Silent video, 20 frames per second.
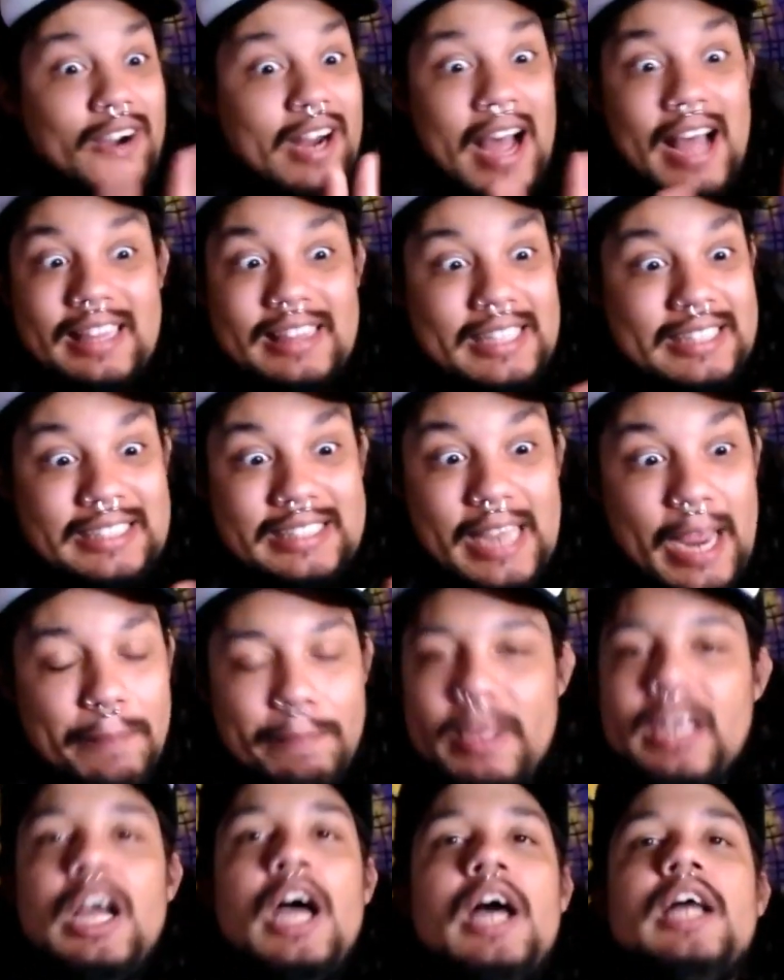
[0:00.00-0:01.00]
not the
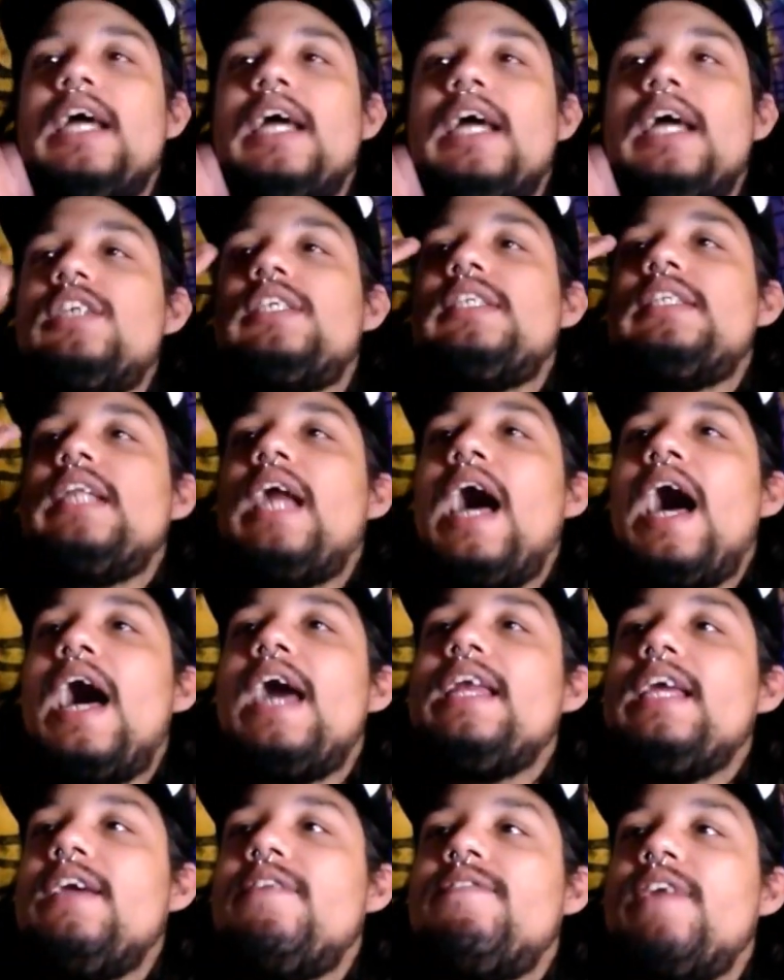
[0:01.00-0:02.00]
same. There's
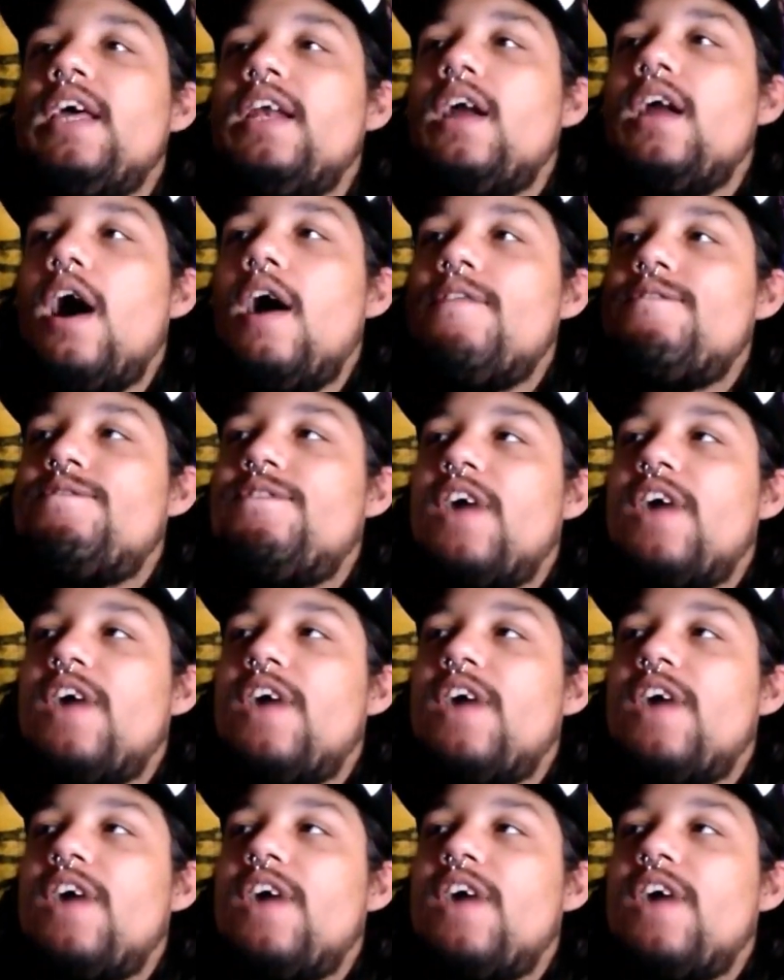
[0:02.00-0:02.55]
not even a